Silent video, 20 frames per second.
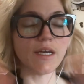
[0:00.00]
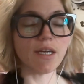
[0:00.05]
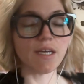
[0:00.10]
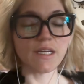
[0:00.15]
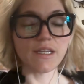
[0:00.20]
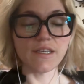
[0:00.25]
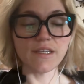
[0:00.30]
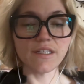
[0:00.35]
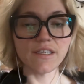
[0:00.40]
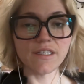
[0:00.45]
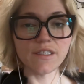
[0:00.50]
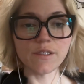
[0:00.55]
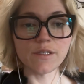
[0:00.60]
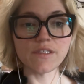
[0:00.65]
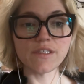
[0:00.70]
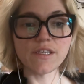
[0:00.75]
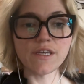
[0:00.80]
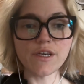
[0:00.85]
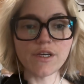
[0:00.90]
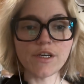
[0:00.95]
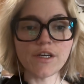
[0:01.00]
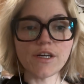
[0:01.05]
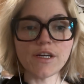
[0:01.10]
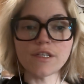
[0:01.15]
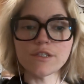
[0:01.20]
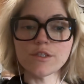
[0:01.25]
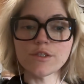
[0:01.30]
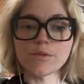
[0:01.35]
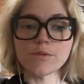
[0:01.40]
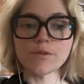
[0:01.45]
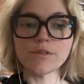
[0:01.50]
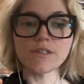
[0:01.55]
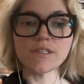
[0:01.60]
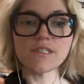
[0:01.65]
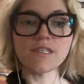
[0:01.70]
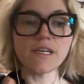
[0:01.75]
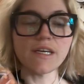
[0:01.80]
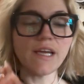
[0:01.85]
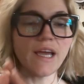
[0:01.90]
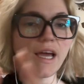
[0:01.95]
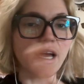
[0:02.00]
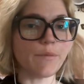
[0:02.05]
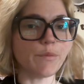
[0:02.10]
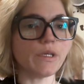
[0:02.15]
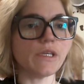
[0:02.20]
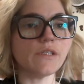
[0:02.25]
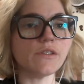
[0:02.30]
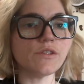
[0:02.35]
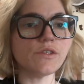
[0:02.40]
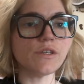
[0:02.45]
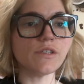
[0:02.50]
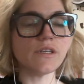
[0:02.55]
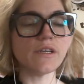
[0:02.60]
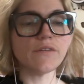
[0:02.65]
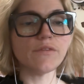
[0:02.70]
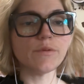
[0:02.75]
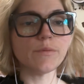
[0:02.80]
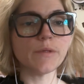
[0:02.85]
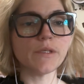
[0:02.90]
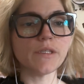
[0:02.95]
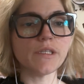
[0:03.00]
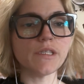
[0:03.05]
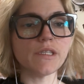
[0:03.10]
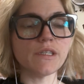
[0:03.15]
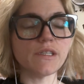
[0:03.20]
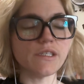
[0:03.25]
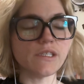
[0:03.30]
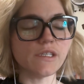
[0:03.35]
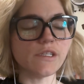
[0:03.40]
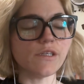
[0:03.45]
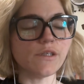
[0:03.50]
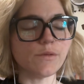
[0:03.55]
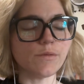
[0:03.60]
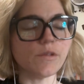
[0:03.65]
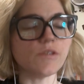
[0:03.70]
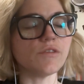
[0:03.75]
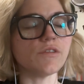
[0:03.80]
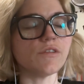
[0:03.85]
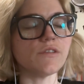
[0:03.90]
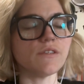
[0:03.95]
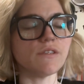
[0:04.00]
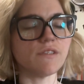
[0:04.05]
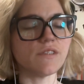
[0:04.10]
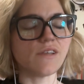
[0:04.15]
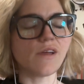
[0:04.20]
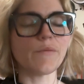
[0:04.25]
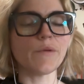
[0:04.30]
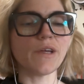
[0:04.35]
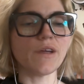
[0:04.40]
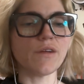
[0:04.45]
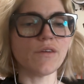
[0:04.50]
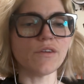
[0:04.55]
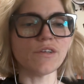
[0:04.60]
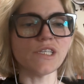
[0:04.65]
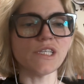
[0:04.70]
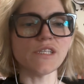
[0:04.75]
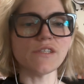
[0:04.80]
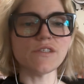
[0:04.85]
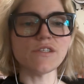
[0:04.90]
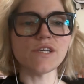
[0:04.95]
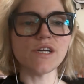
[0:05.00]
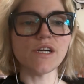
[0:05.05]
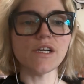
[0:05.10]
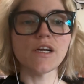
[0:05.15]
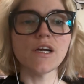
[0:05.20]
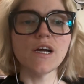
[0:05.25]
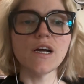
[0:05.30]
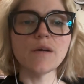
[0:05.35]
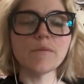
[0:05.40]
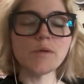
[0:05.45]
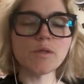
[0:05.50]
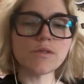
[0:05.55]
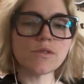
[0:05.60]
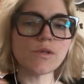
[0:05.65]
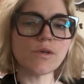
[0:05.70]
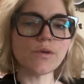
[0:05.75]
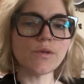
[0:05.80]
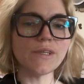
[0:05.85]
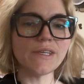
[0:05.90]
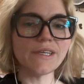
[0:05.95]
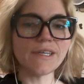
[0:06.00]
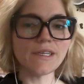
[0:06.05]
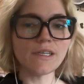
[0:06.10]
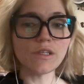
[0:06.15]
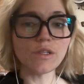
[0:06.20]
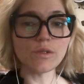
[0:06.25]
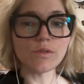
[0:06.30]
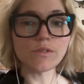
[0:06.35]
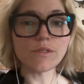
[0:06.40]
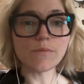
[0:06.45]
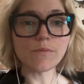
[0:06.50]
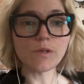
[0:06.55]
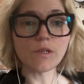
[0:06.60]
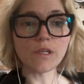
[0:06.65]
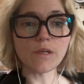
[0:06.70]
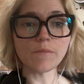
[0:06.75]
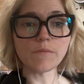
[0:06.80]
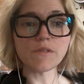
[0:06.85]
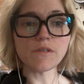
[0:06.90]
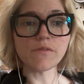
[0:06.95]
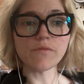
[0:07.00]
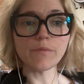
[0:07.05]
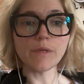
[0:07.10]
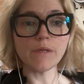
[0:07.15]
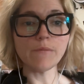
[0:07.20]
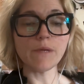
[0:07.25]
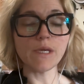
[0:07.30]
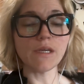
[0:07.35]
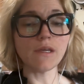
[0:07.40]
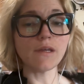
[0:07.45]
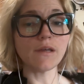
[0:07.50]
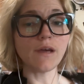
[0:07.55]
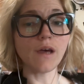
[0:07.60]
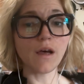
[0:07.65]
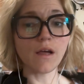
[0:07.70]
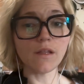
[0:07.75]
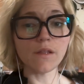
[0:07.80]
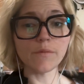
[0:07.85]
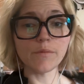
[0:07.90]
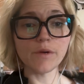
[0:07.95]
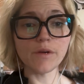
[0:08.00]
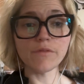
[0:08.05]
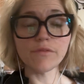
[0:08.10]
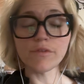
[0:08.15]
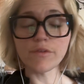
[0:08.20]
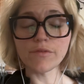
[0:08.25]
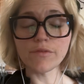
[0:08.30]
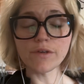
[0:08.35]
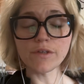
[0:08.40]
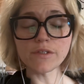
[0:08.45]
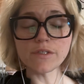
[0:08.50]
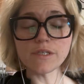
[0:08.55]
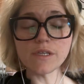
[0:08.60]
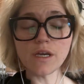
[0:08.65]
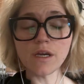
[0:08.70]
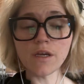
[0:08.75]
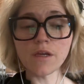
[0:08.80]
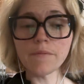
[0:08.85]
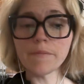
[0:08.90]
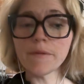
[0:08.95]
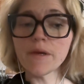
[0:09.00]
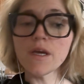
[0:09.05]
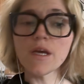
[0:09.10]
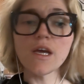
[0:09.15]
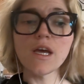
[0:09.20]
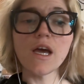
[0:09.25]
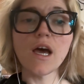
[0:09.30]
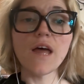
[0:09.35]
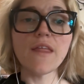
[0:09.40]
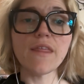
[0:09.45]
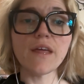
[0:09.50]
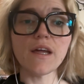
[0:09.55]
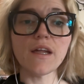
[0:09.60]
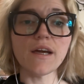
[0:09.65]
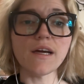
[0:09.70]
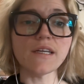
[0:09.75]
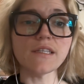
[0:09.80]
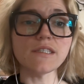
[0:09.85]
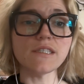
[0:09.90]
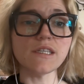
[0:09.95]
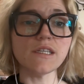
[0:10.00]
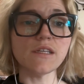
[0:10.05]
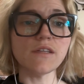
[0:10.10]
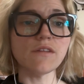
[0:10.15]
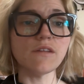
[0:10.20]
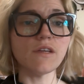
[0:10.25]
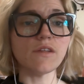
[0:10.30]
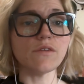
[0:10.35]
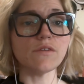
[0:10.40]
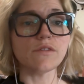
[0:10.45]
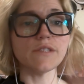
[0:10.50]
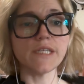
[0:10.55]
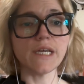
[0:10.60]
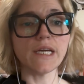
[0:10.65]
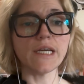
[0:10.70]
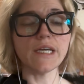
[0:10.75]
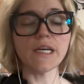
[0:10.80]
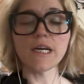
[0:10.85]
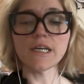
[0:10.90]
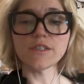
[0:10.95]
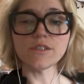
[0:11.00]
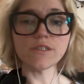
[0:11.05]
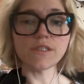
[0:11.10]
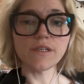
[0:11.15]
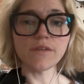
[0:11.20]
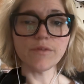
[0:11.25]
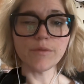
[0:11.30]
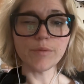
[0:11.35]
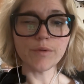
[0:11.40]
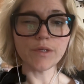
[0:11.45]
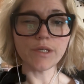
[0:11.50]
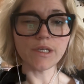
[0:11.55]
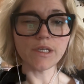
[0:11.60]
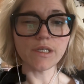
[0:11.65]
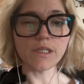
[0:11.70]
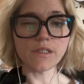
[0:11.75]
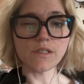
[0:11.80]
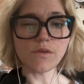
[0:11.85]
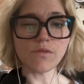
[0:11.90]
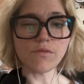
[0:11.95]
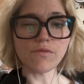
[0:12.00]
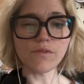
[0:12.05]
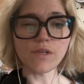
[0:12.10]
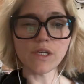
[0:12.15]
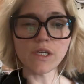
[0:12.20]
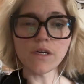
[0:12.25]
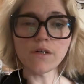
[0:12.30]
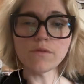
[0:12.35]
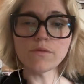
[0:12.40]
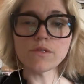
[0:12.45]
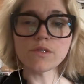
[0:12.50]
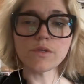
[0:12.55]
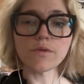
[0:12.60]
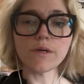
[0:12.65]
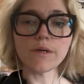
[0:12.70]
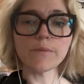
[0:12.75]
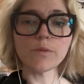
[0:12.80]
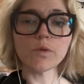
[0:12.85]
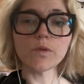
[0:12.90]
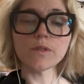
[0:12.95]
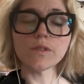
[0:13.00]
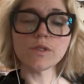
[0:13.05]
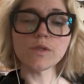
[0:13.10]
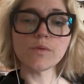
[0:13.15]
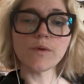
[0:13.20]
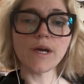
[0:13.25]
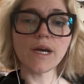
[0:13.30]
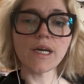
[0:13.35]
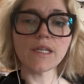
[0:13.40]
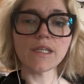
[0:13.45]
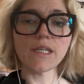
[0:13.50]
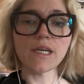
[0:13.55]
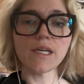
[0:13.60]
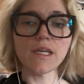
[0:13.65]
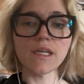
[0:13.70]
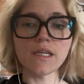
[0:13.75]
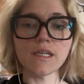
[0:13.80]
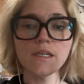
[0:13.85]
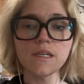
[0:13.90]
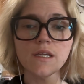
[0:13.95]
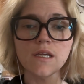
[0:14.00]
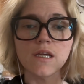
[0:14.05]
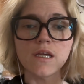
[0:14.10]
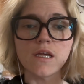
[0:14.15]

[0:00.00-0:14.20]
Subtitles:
Editing Liz here. I just want to say happy Easter to everybody. The day that you're watching this is coming out on Easter. I'm also going to include some clips of me making challah bread for the first time that I did the other day. I just never put it in its own video, so I'm going to add that in